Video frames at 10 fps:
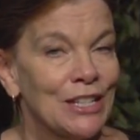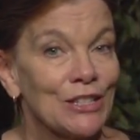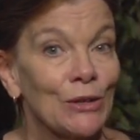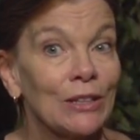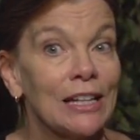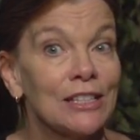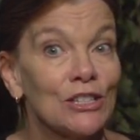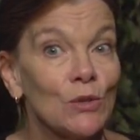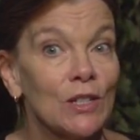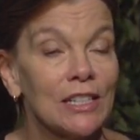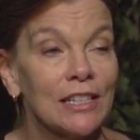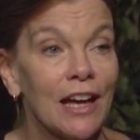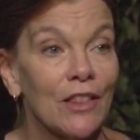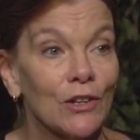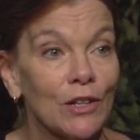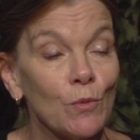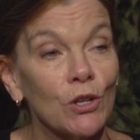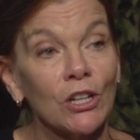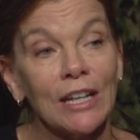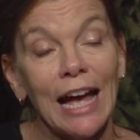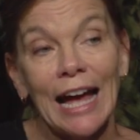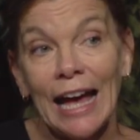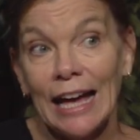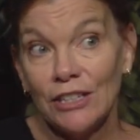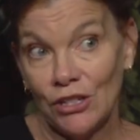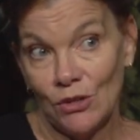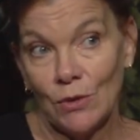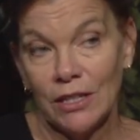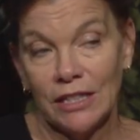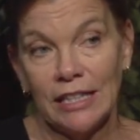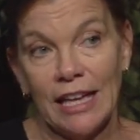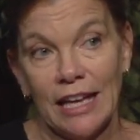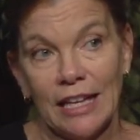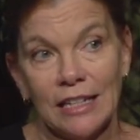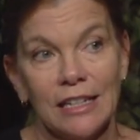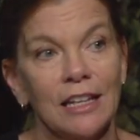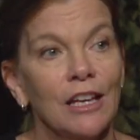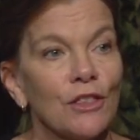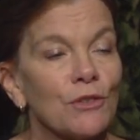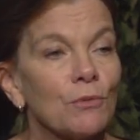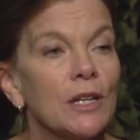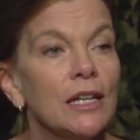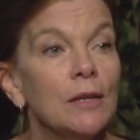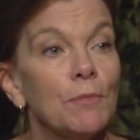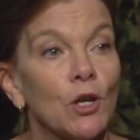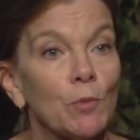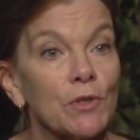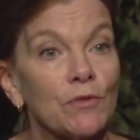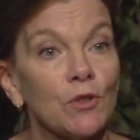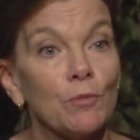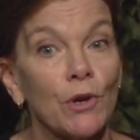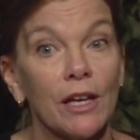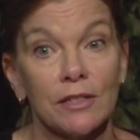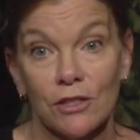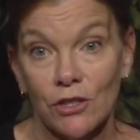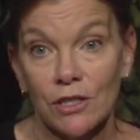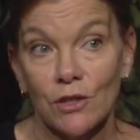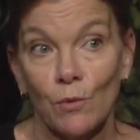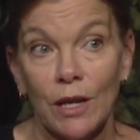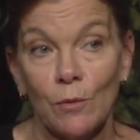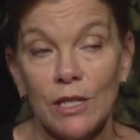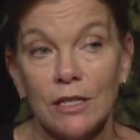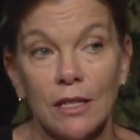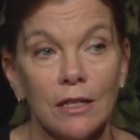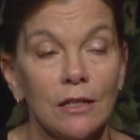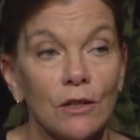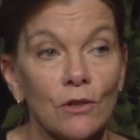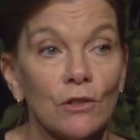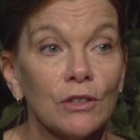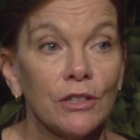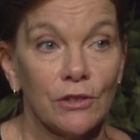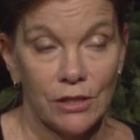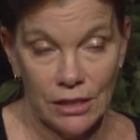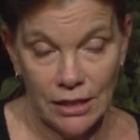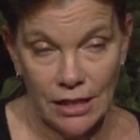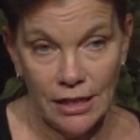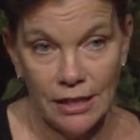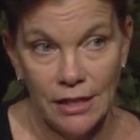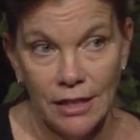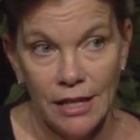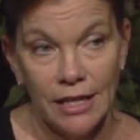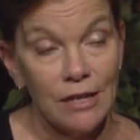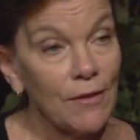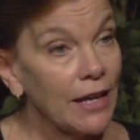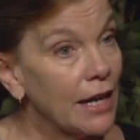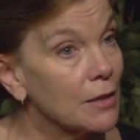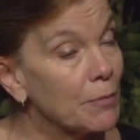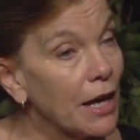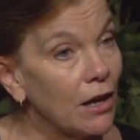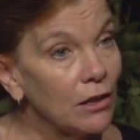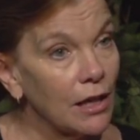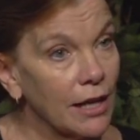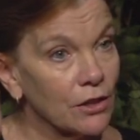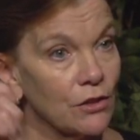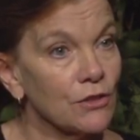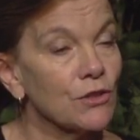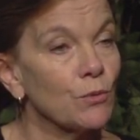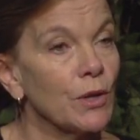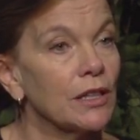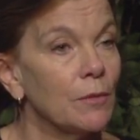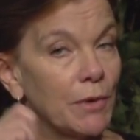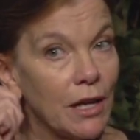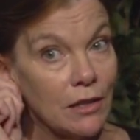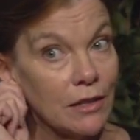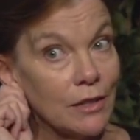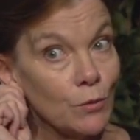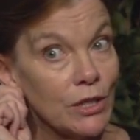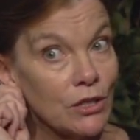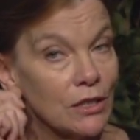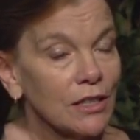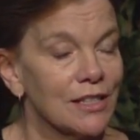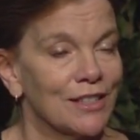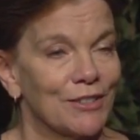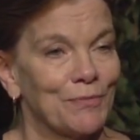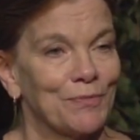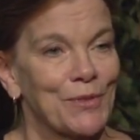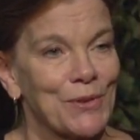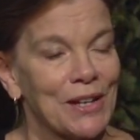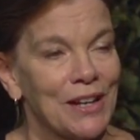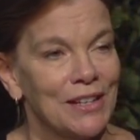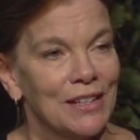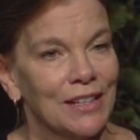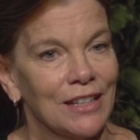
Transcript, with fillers: So let's do it together, and we're going to add to it at the end three purposeful breaths, just the way we did earlier today. If I had a bell, I could also ring the bell and we could listen, okay?